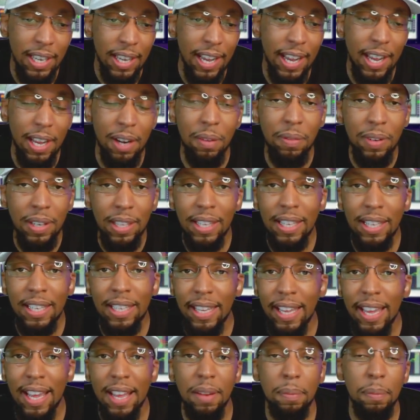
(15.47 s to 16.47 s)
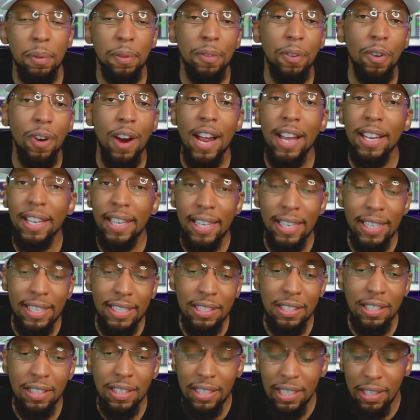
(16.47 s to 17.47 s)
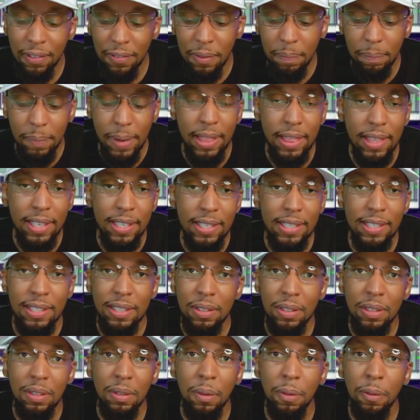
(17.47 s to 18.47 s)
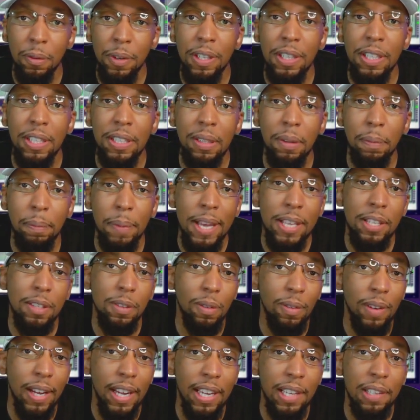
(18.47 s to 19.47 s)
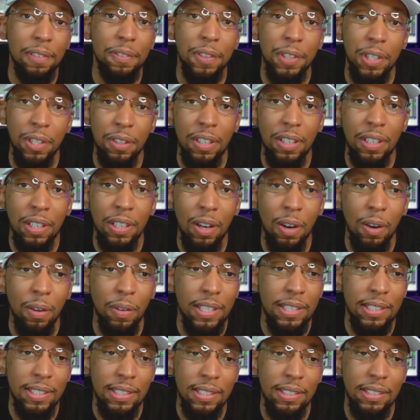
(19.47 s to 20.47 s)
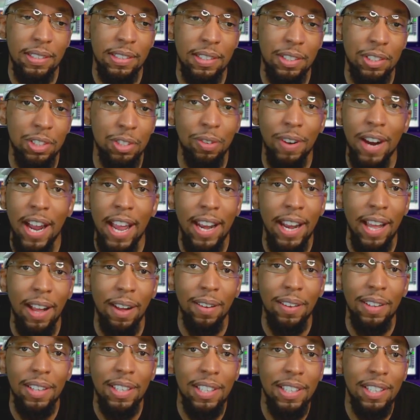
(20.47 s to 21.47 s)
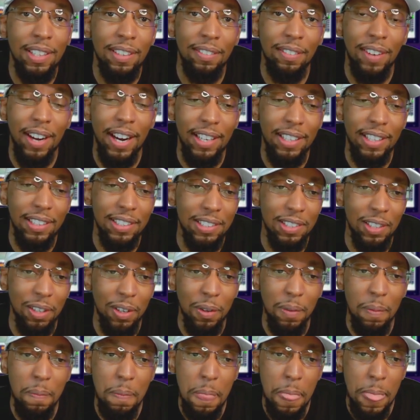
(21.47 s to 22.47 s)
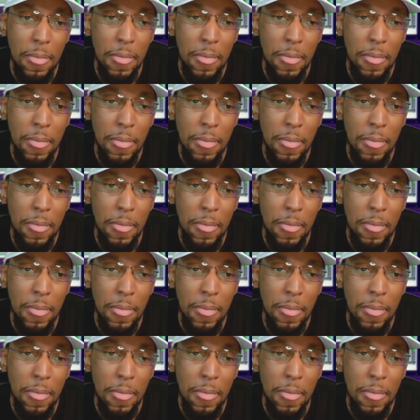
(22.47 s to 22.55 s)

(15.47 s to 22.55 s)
And really, before I get into the different methods, the best way for you to know is just to try it out, right? So